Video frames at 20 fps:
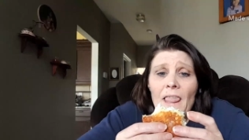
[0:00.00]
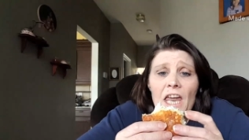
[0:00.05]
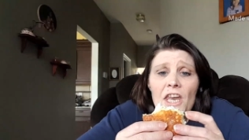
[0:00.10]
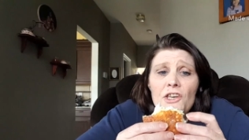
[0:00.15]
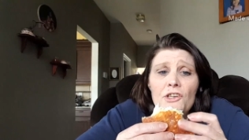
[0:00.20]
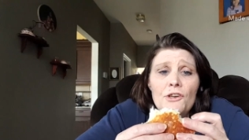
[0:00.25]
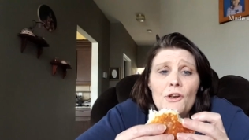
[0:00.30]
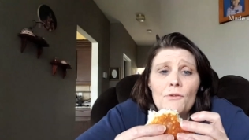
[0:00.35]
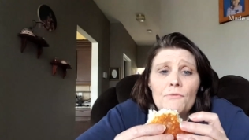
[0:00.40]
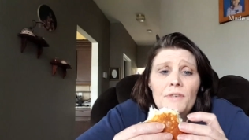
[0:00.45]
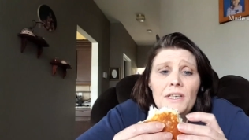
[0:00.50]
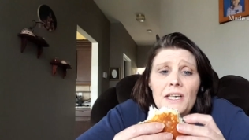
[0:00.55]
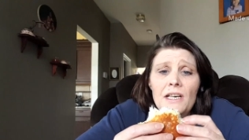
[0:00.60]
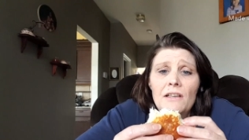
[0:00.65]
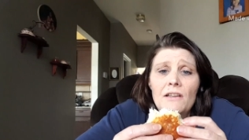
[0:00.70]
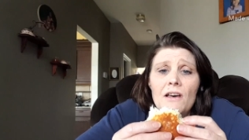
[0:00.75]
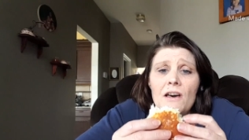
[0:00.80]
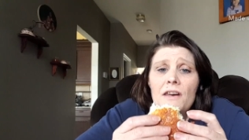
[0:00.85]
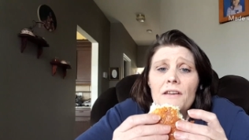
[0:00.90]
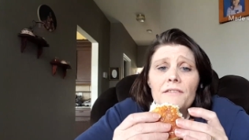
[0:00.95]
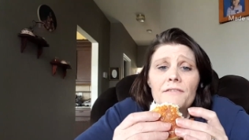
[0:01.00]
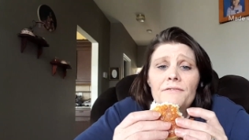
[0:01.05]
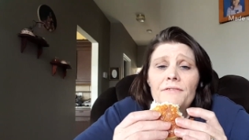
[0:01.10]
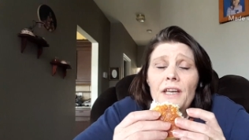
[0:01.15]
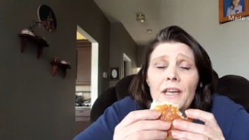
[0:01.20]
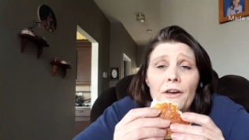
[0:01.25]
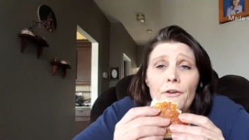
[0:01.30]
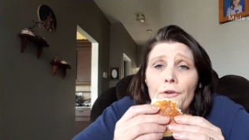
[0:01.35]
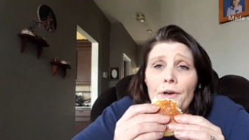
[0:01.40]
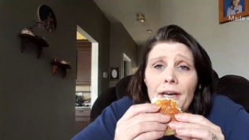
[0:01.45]
And you don't need a lot of
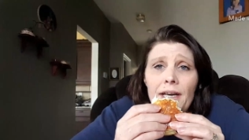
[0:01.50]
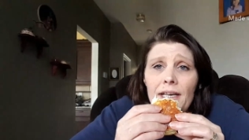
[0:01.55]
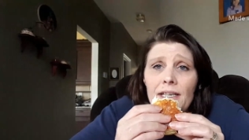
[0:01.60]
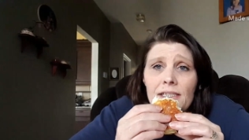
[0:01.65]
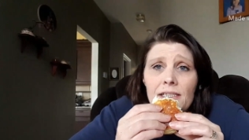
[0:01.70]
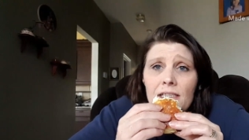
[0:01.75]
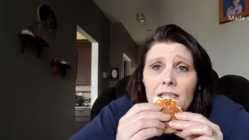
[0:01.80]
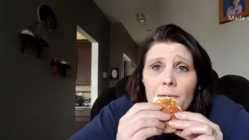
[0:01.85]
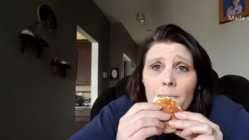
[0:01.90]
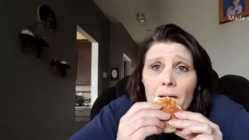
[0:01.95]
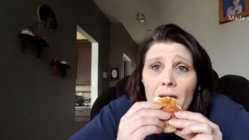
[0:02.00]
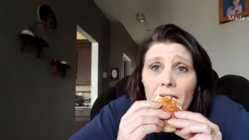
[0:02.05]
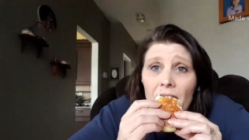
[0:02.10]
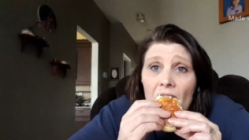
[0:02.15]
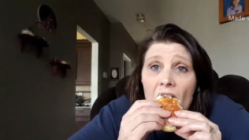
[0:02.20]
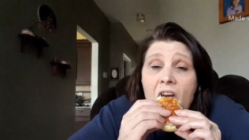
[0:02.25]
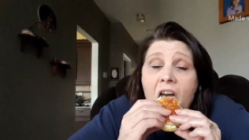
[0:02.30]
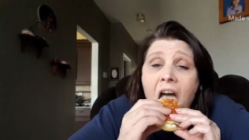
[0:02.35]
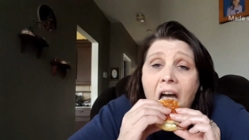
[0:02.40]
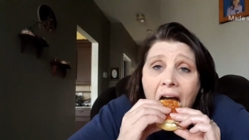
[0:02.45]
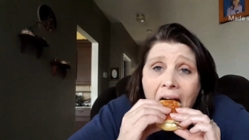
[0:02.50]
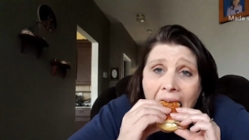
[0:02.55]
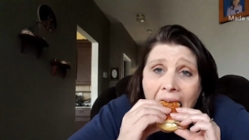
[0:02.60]
ingredients to make it.